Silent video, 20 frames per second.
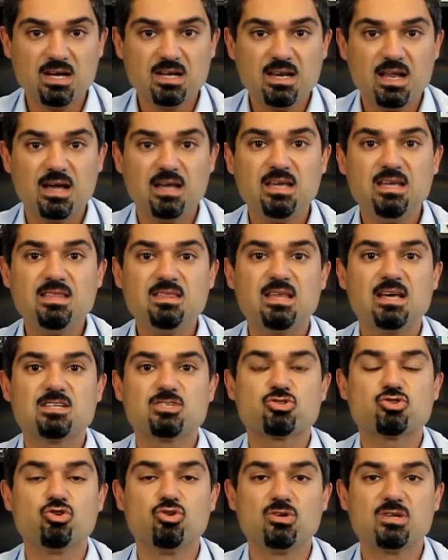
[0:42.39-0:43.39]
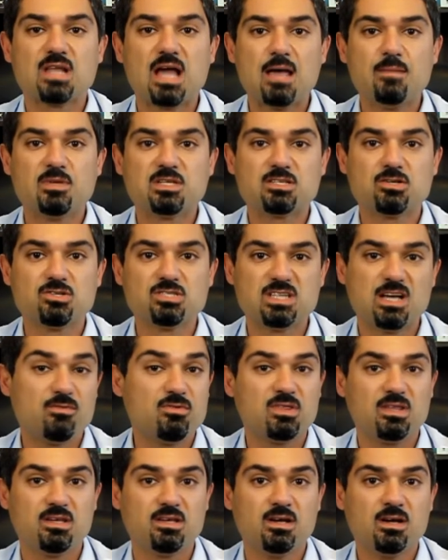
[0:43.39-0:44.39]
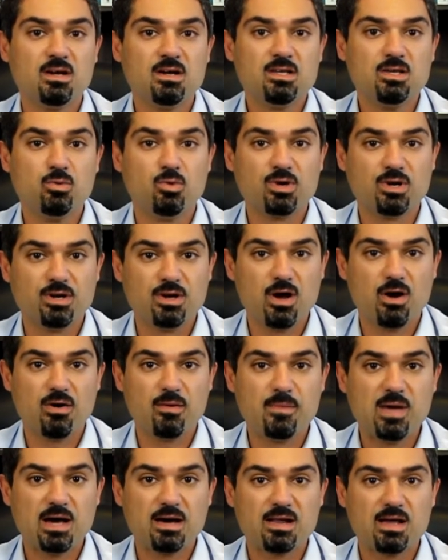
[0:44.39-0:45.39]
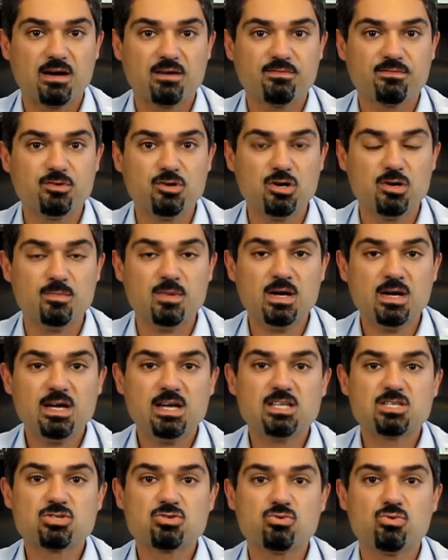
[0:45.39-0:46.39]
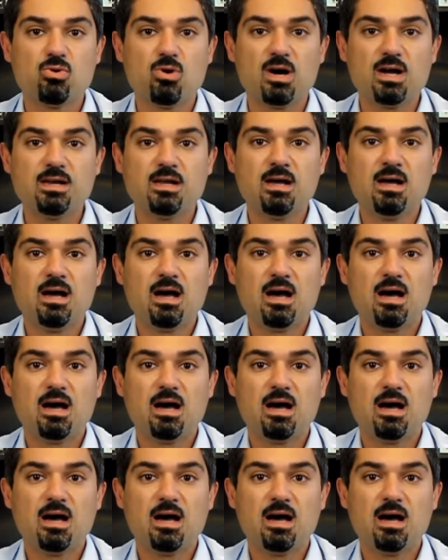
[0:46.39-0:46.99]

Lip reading: Now in that short name, it tells you everything you want to know about our firm. It's quite